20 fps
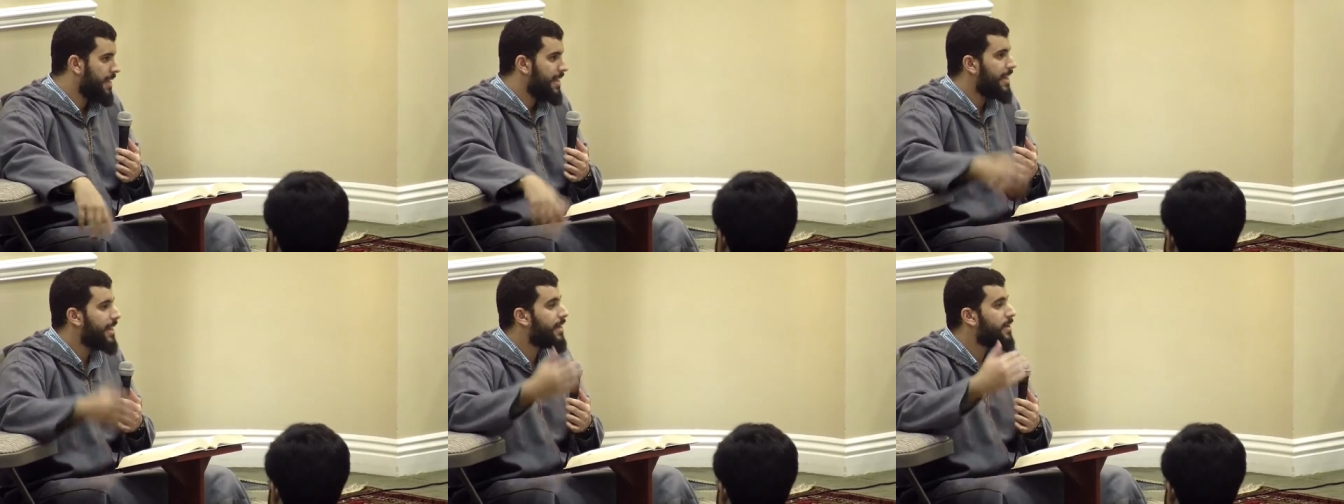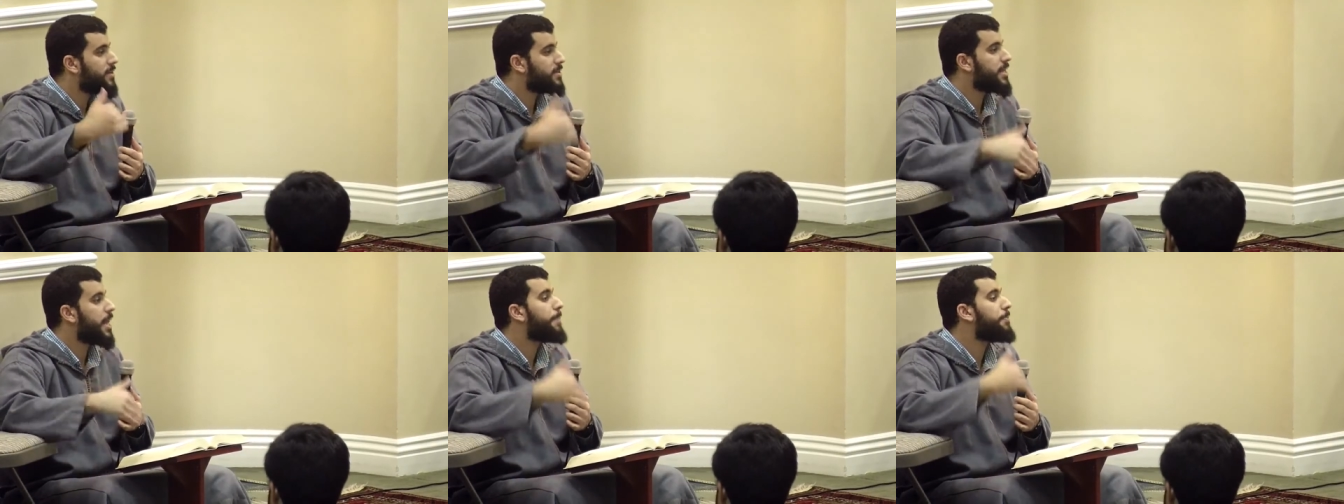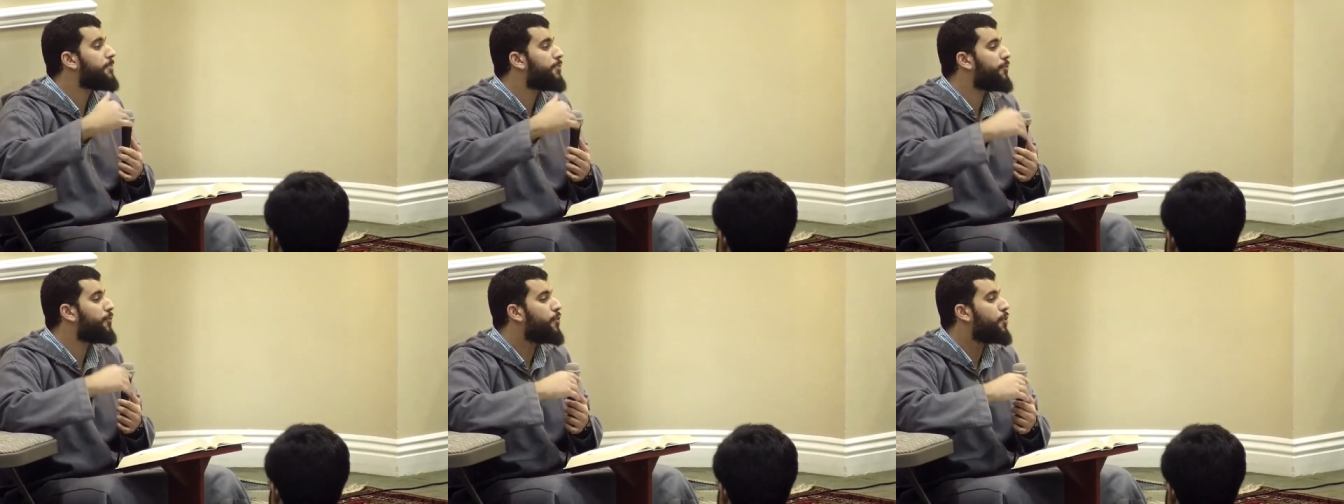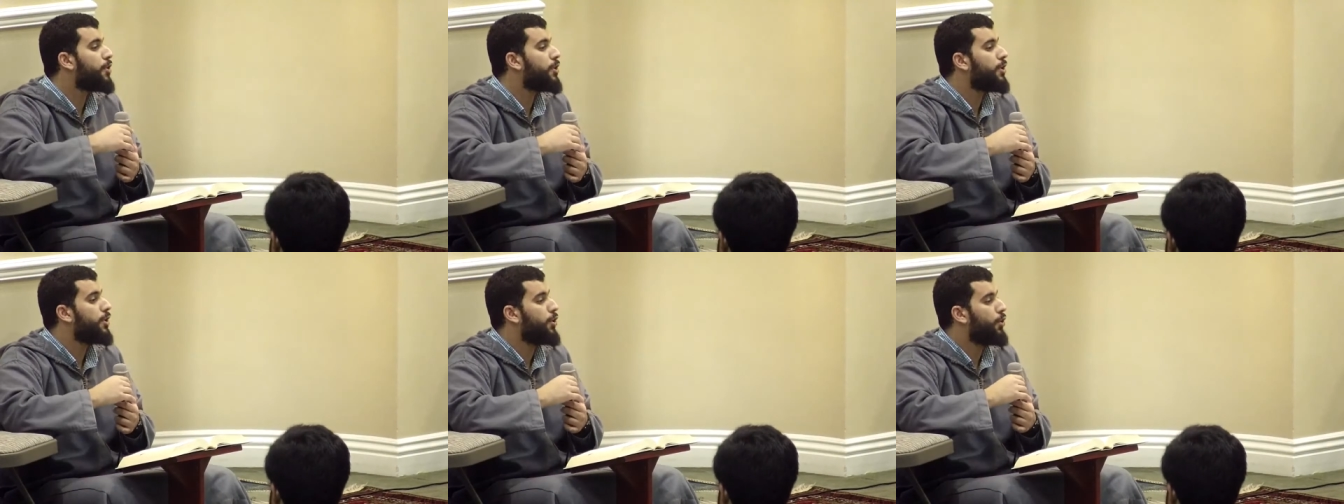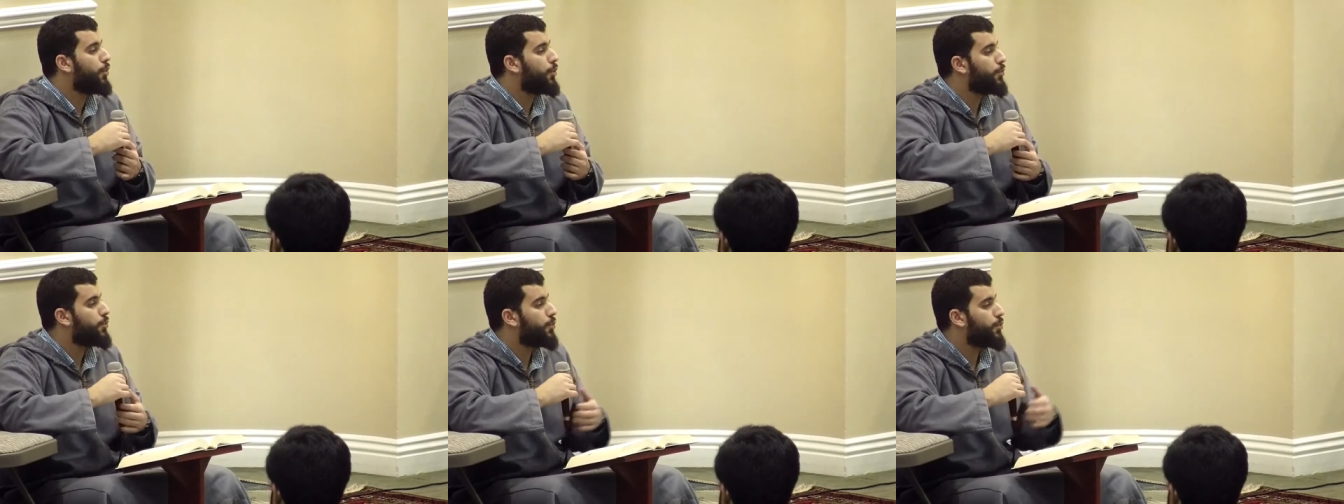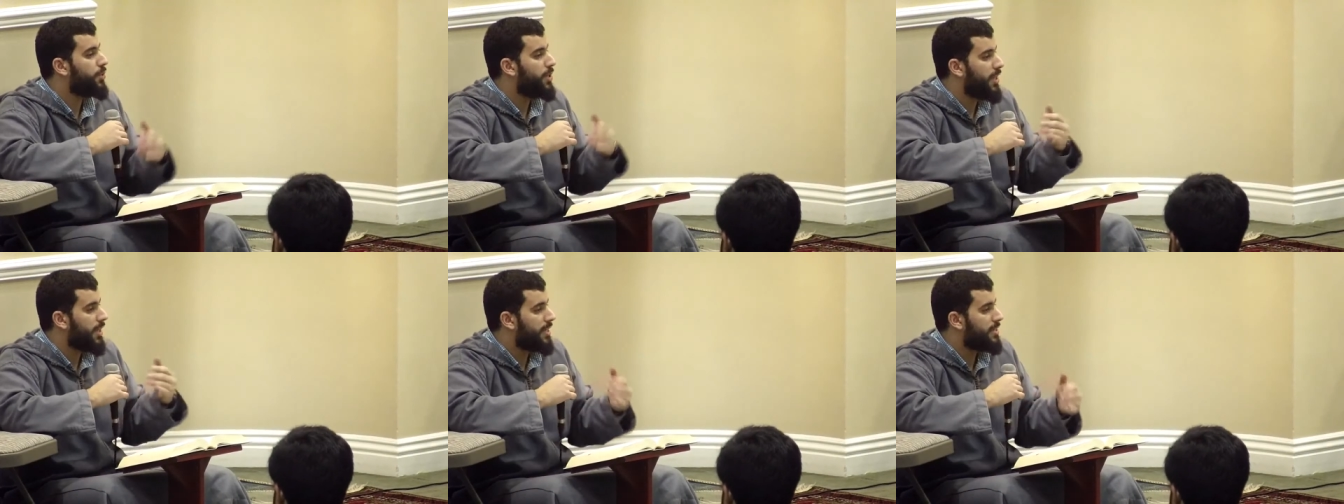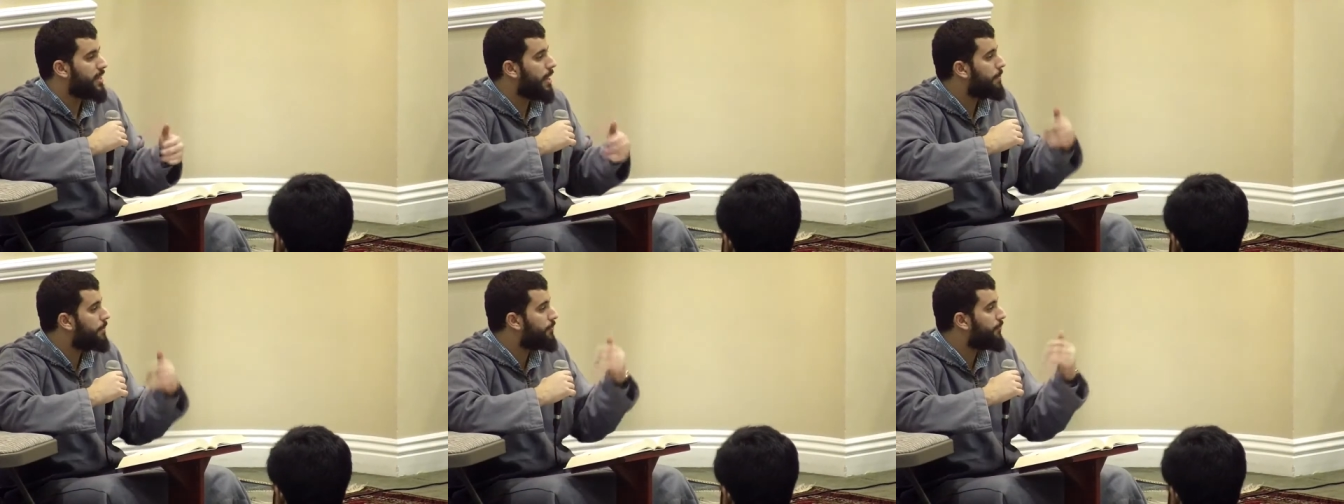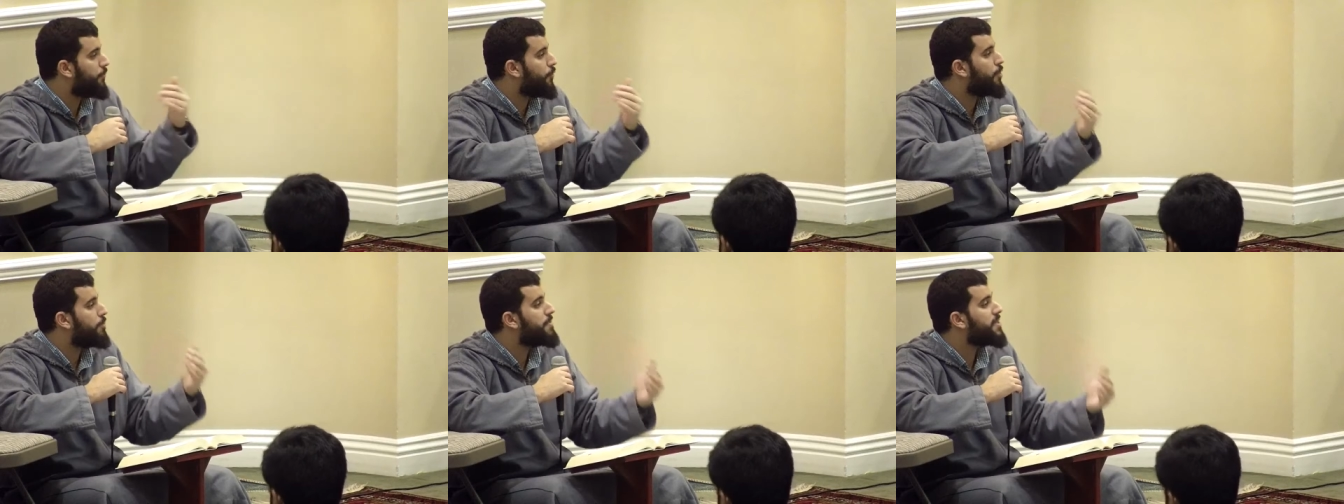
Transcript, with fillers: Except for hudud, except for